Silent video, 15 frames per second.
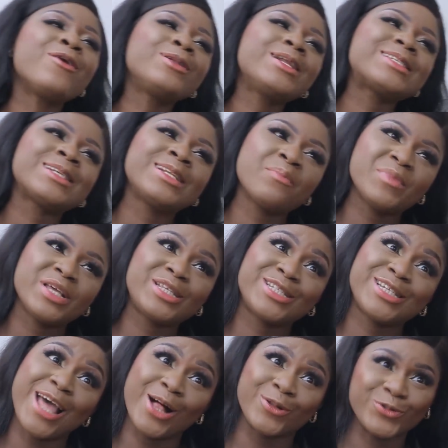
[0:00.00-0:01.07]
now listen, let me
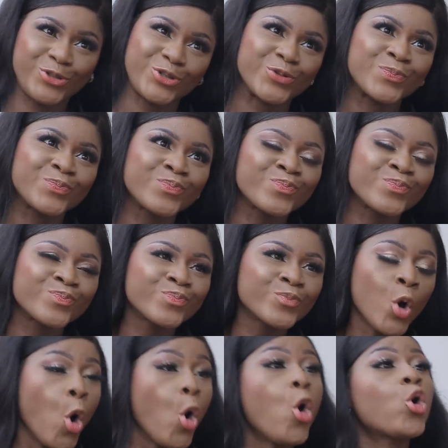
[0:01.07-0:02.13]
tell you.
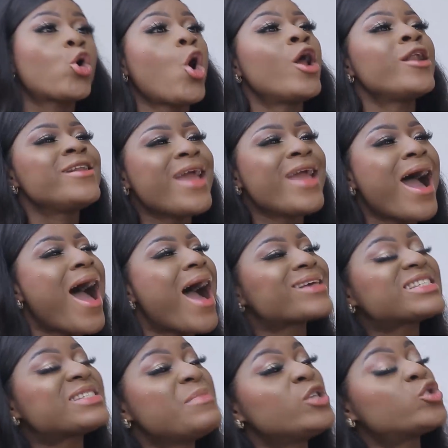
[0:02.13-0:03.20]
Ugonia
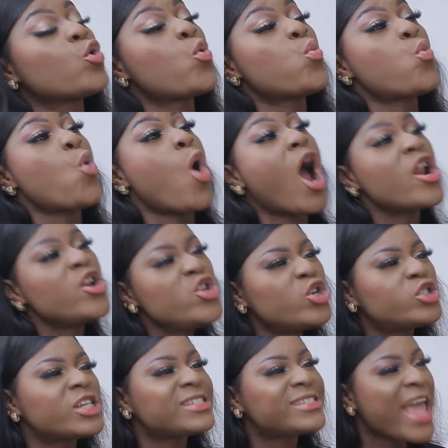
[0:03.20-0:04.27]
asked me to warn
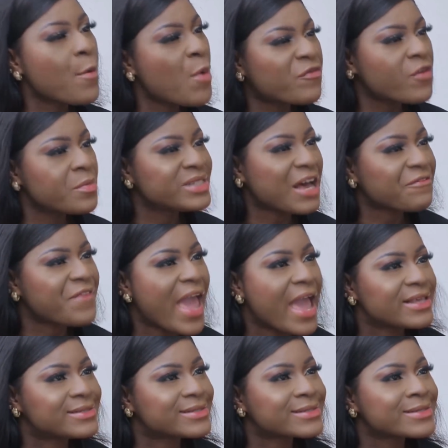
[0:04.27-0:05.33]
you to stay away from his
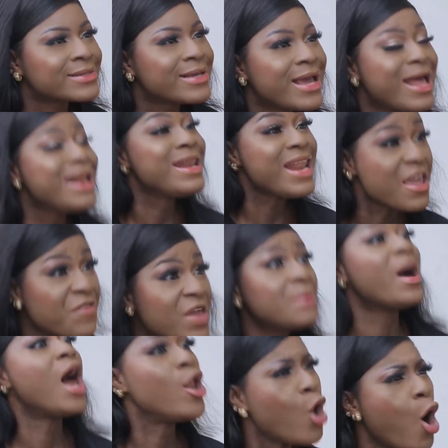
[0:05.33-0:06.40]
affairs. Leave
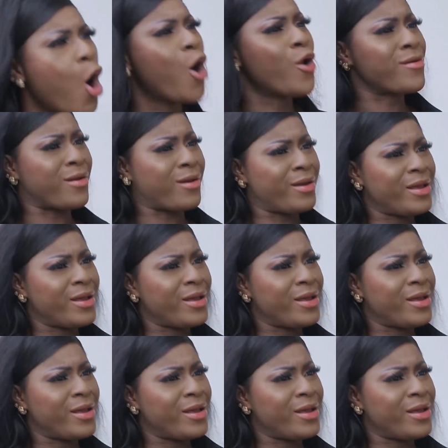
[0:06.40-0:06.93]
him alone!